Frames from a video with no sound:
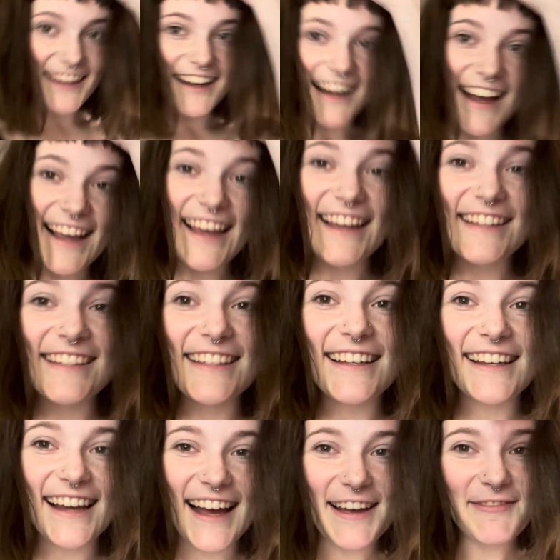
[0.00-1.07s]
I'm
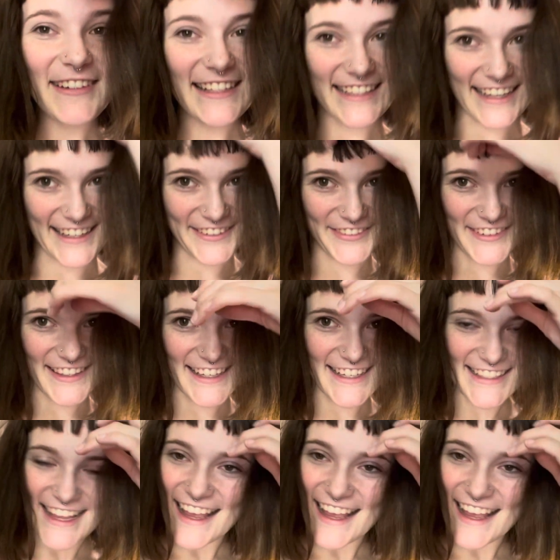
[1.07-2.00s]
excited for these. I